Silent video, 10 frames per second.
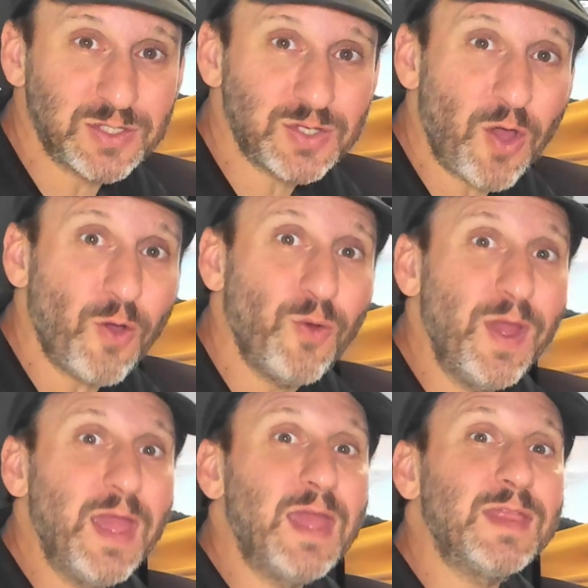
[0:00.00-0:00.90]
So
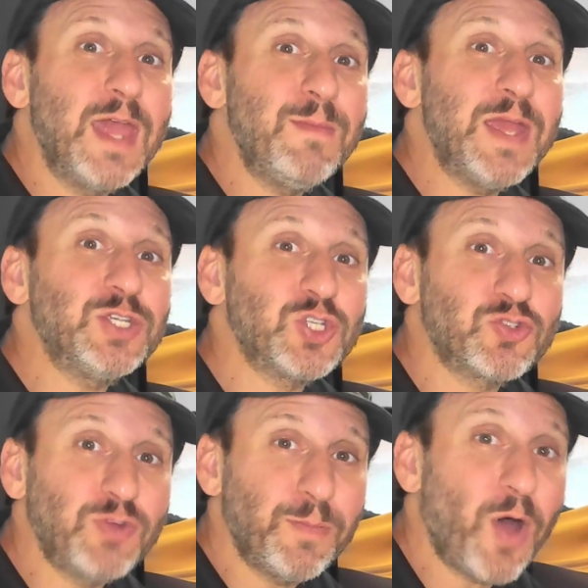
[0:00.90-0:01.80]
they may
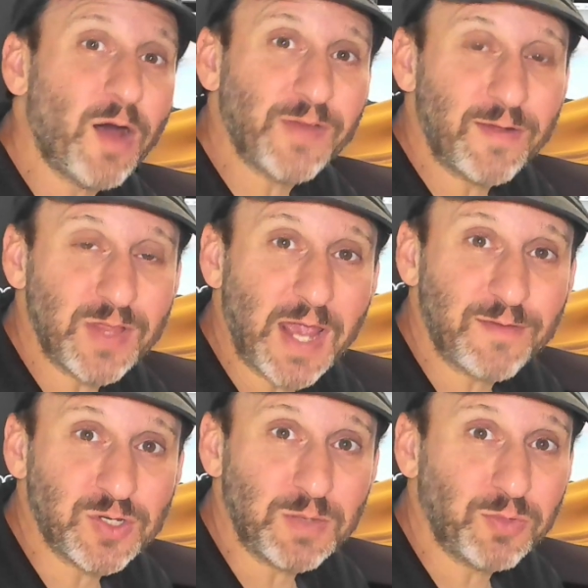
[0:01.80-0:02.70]
strip off everything
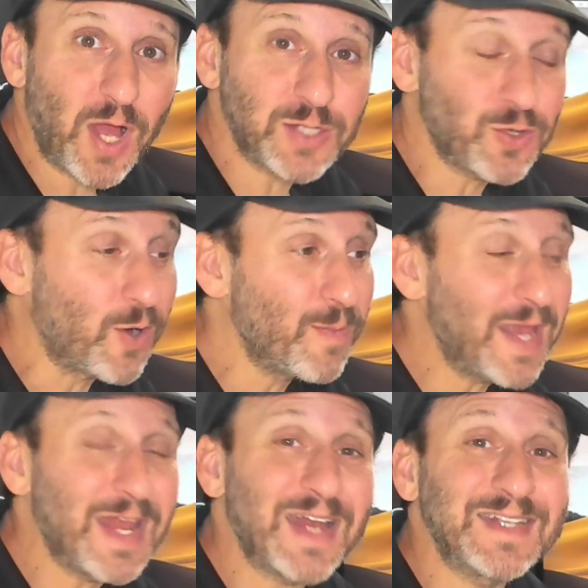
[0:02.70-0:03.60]
after the plus or
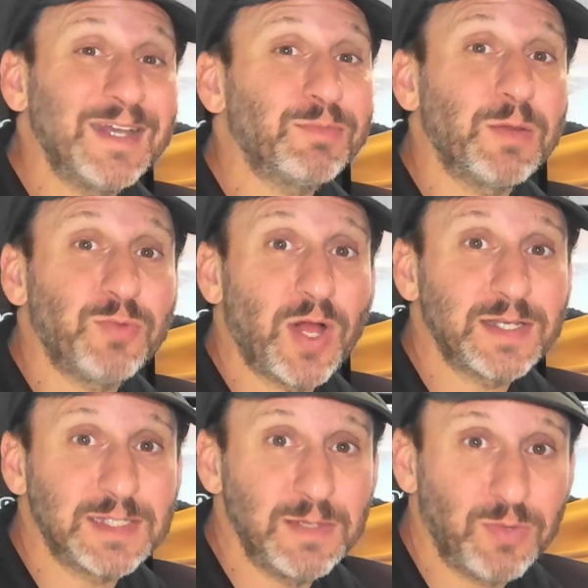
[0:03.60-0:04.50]
may not accept the
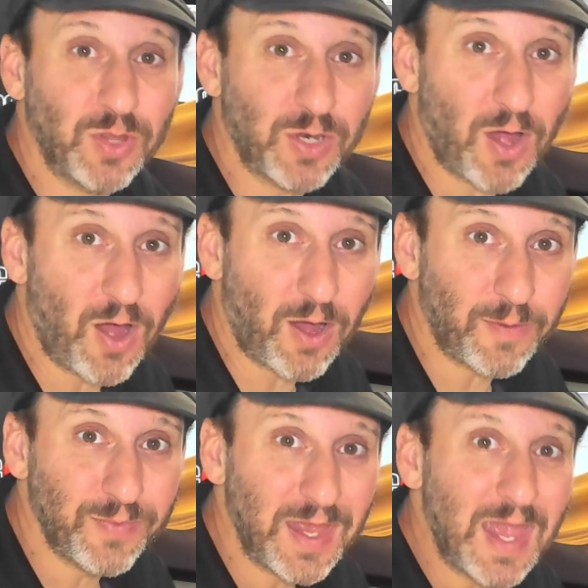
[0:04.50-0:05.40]
plus symbol at all.